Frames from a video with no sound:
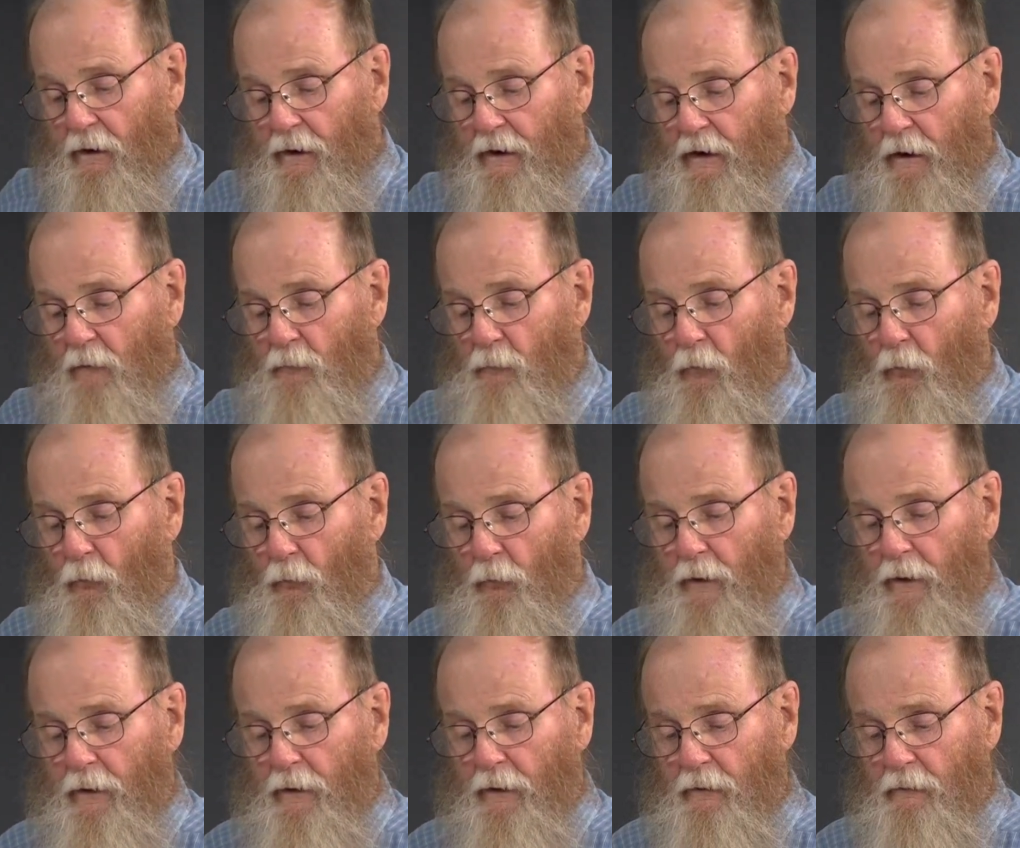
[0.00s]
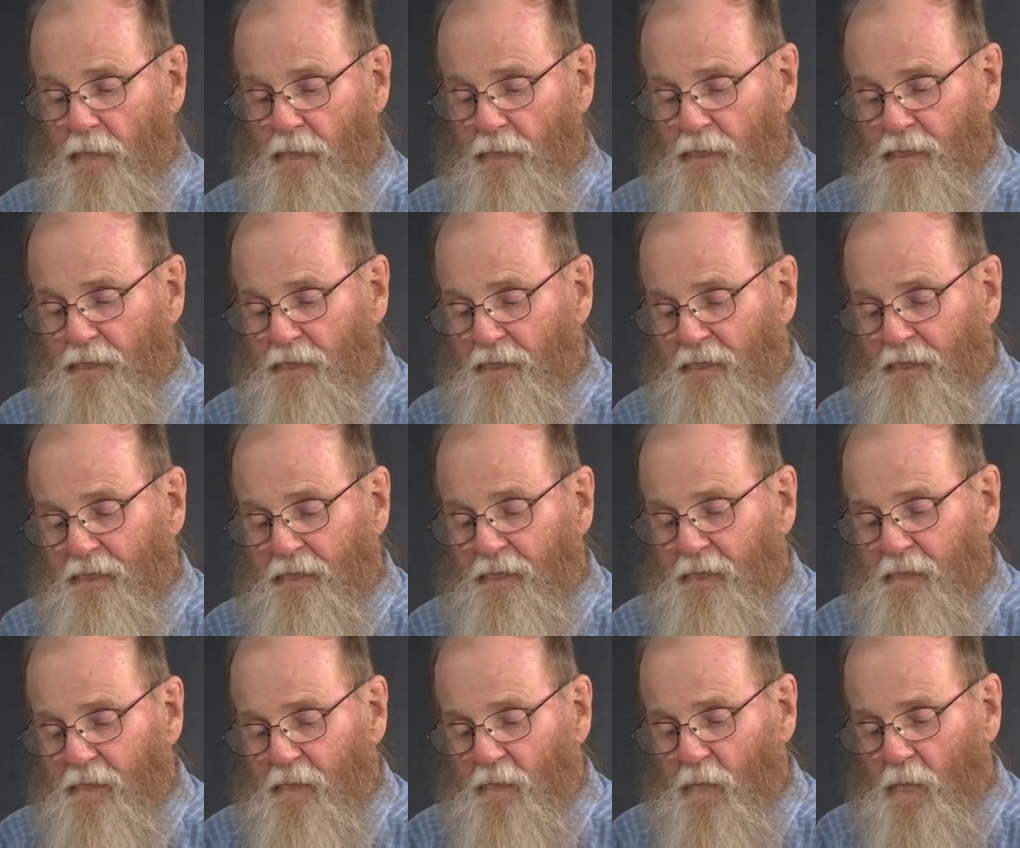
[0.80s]
Anna Maria,
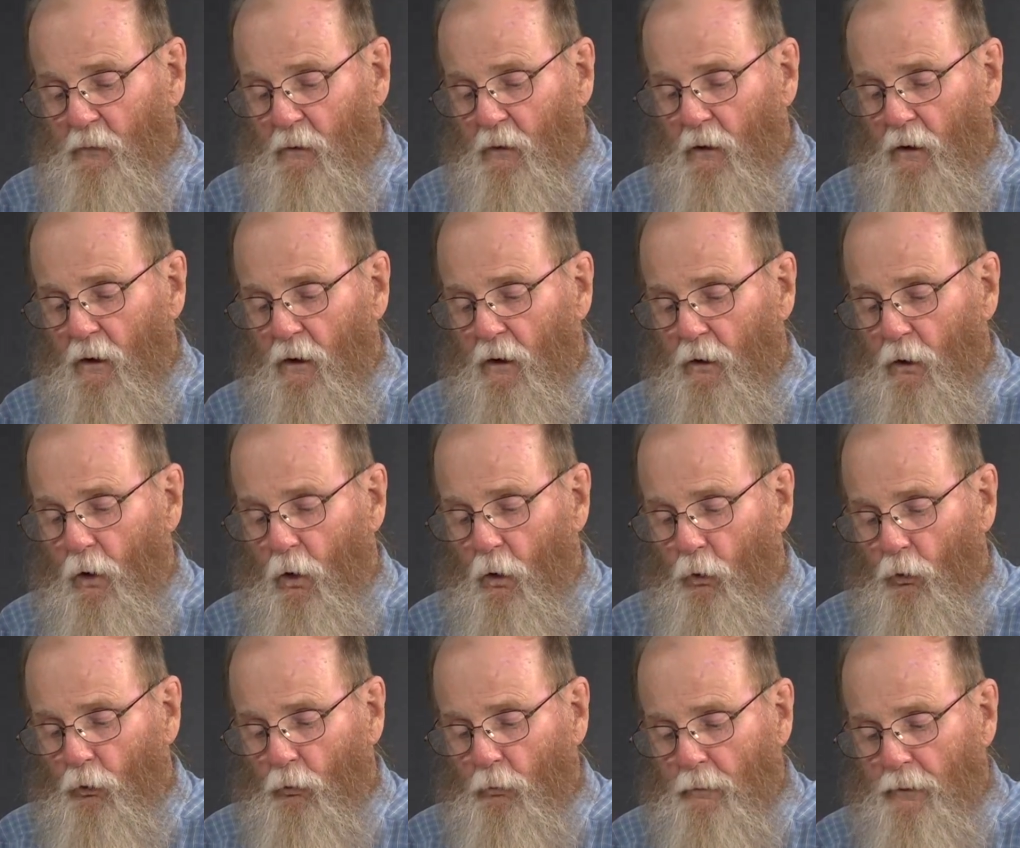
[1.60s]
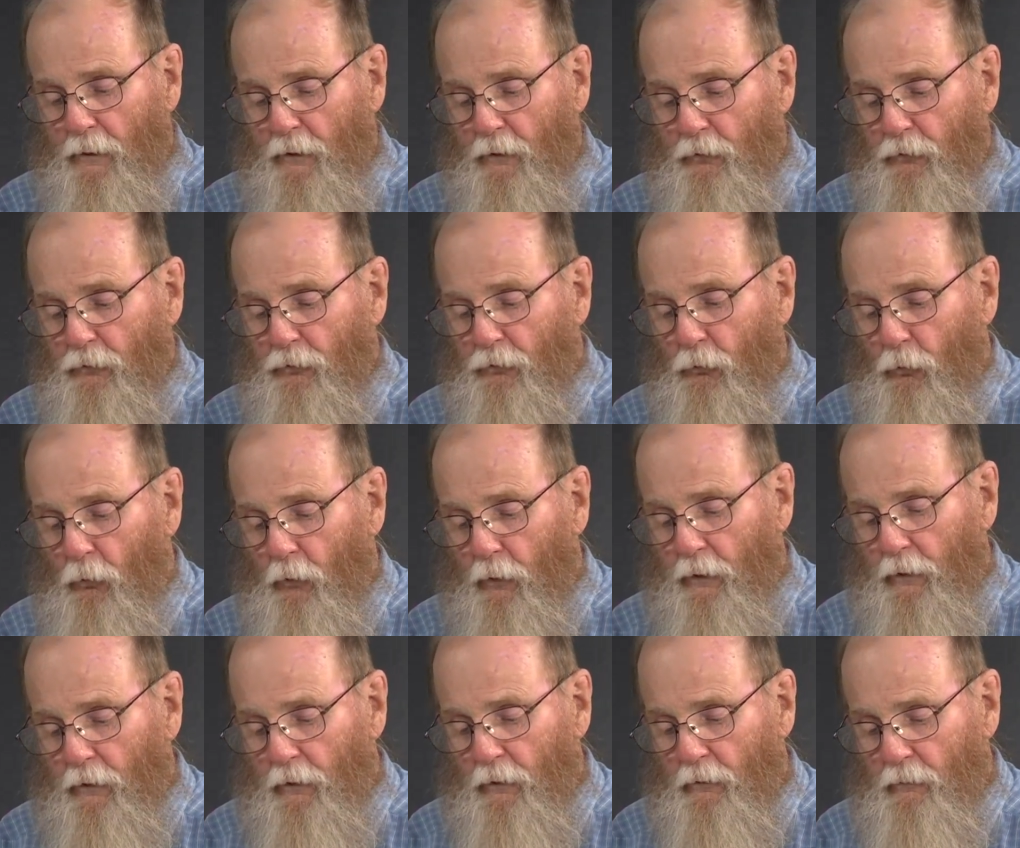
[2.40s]
uh, Colby
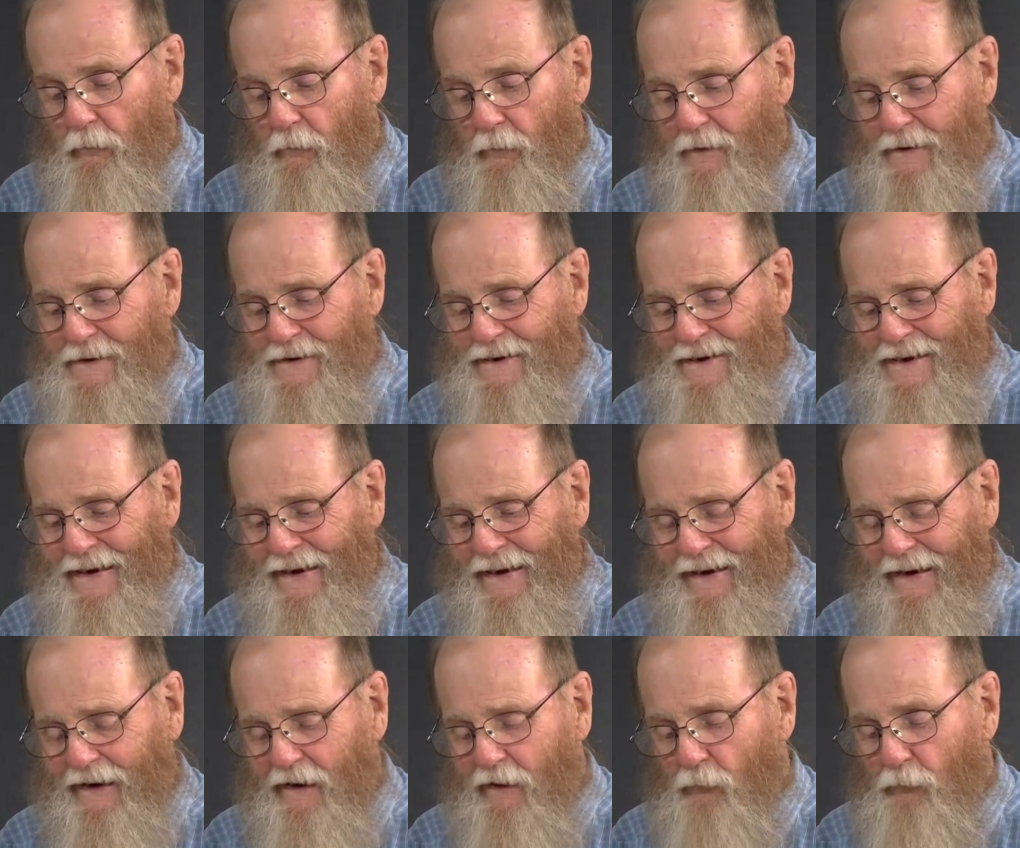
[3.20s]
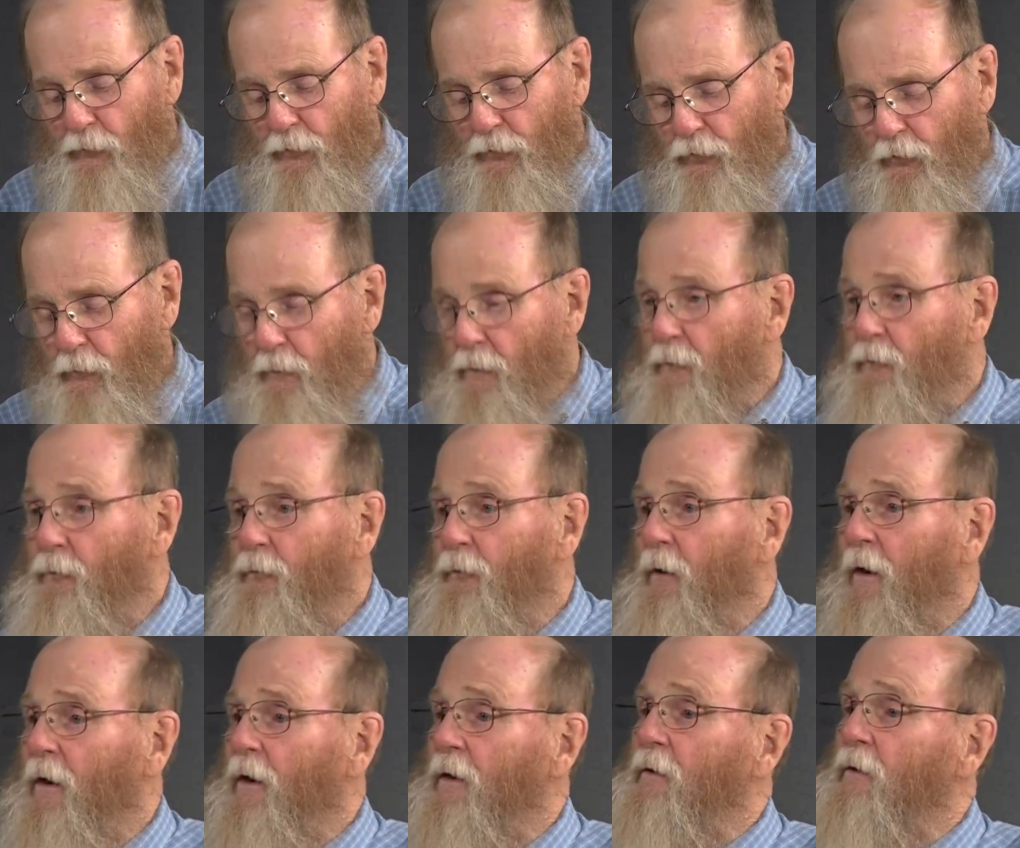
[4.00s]
Sawyer, Dean, which is up in
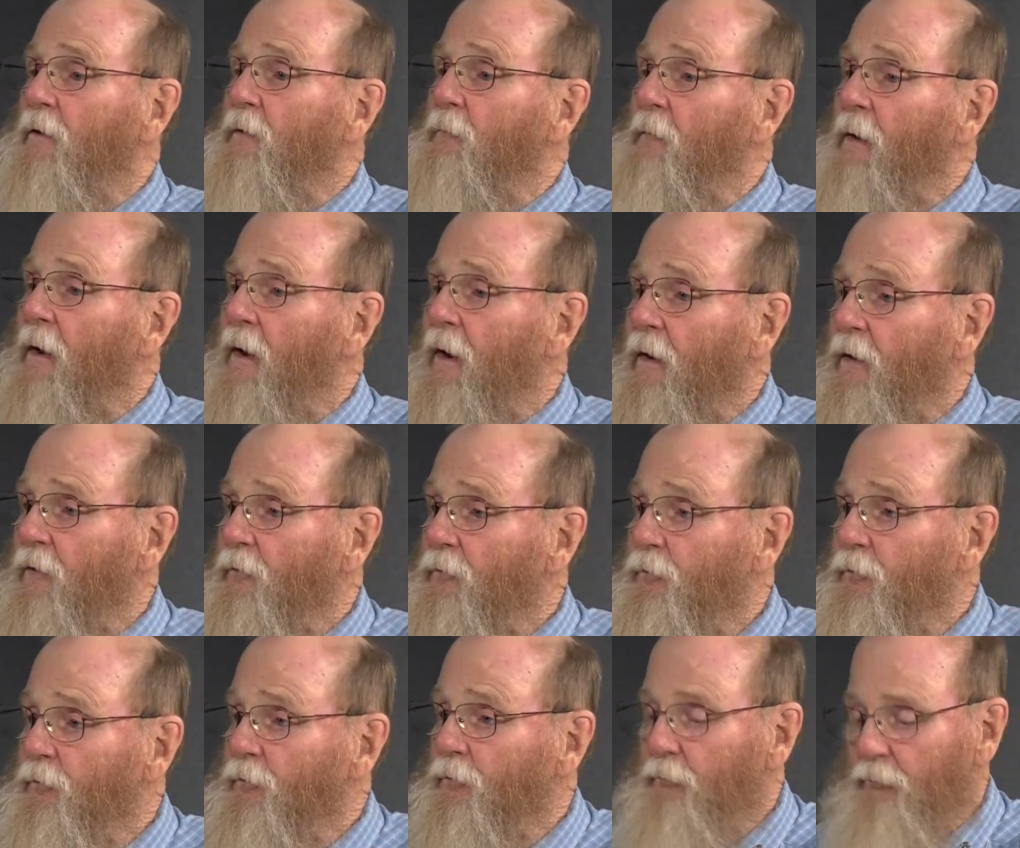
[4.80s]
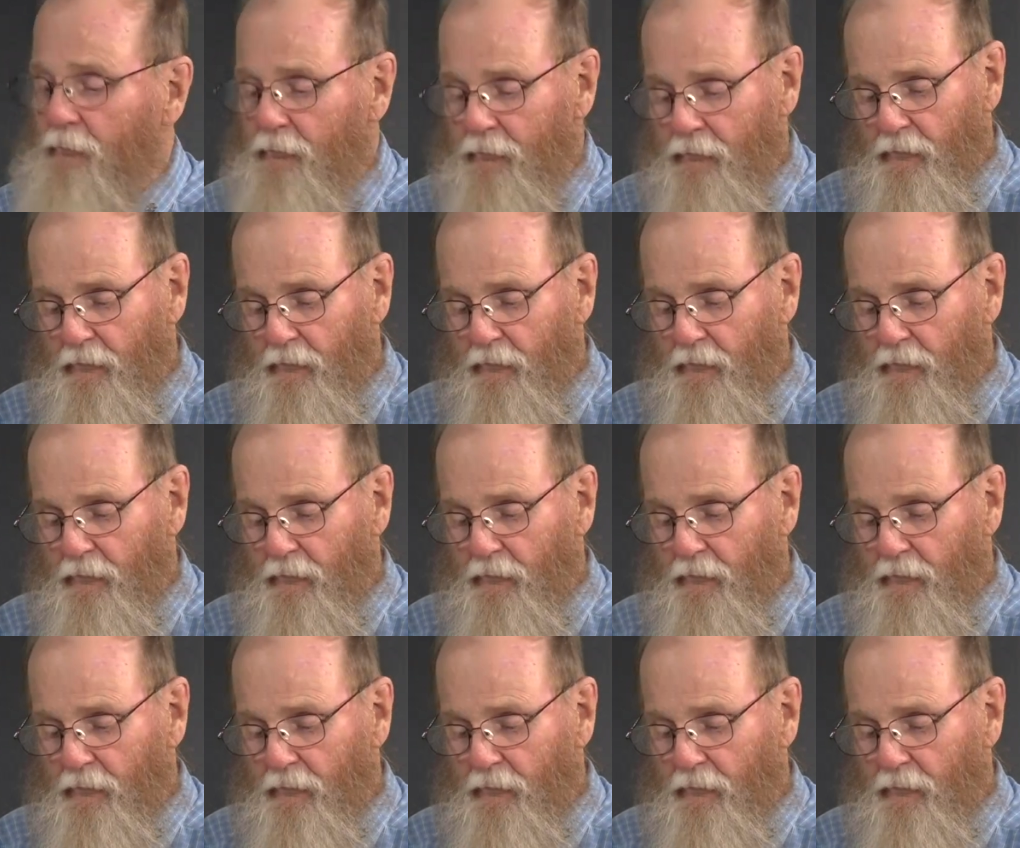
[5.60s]
Franklin, Mass.